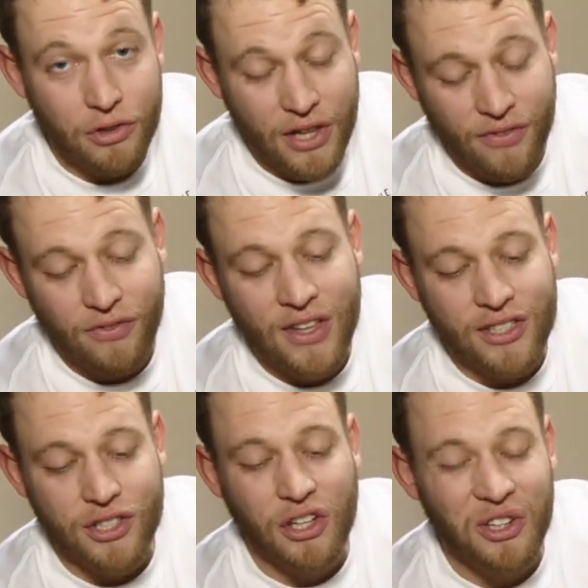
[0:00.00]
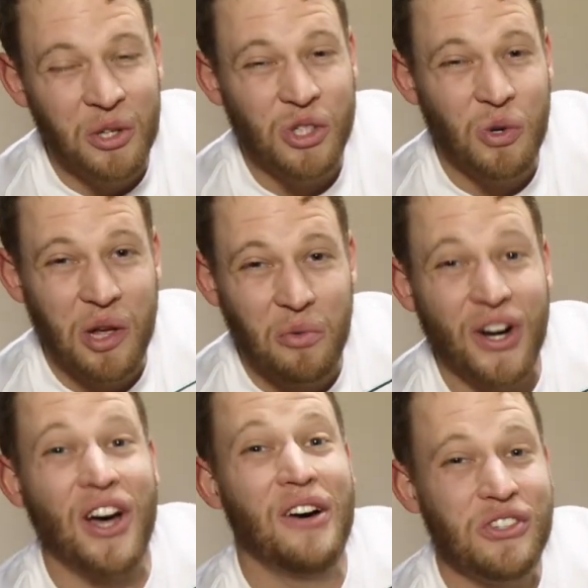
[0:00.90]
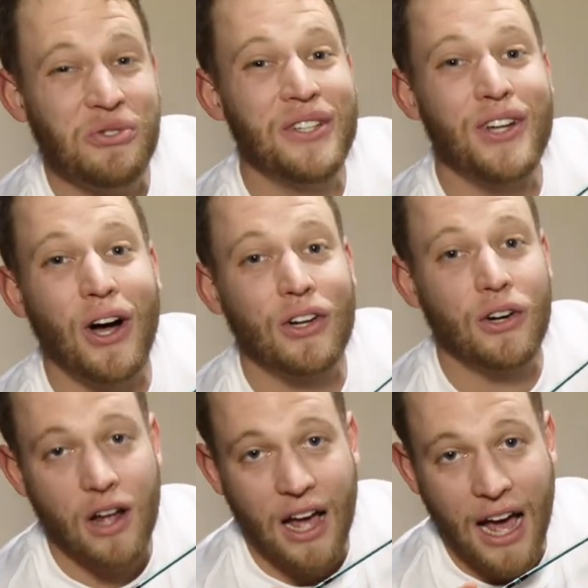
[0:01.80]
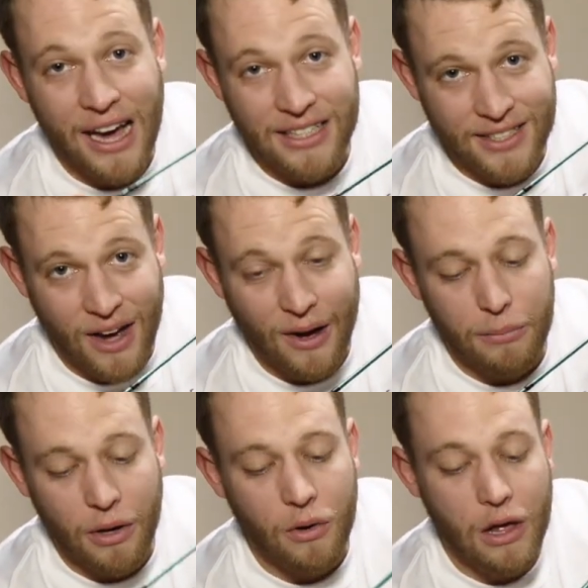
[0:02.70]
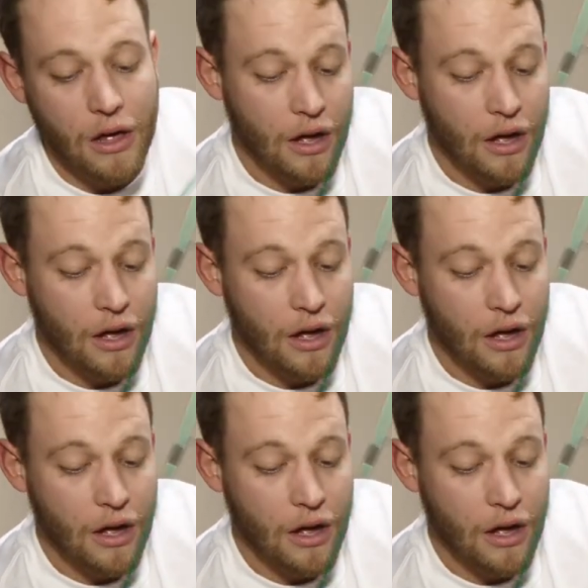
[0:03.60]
So this is close to a $100 ice combo.